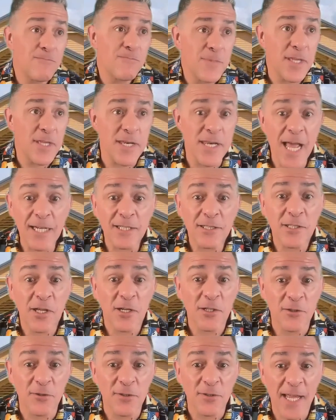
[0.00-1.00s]
the next
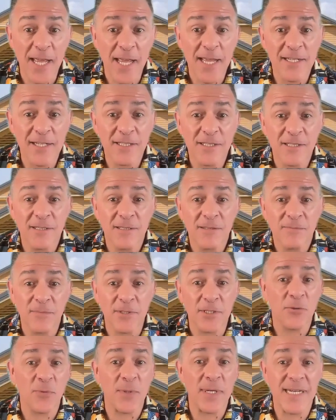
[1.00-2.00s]
100 days
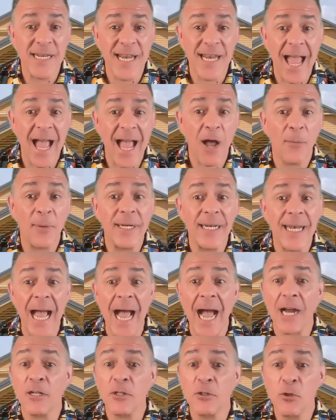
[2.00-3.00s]
between now and
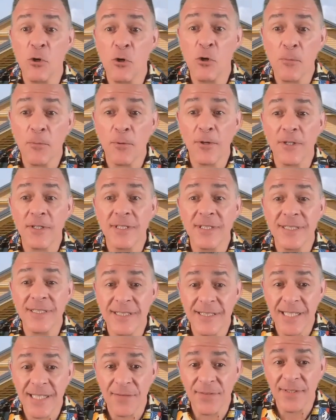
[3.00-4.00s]
October
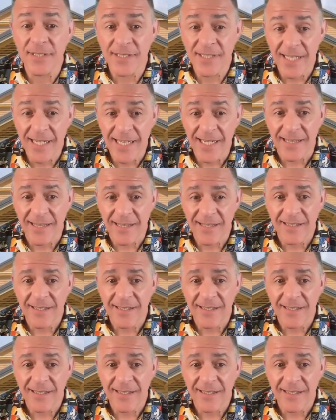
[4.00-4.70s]
17th.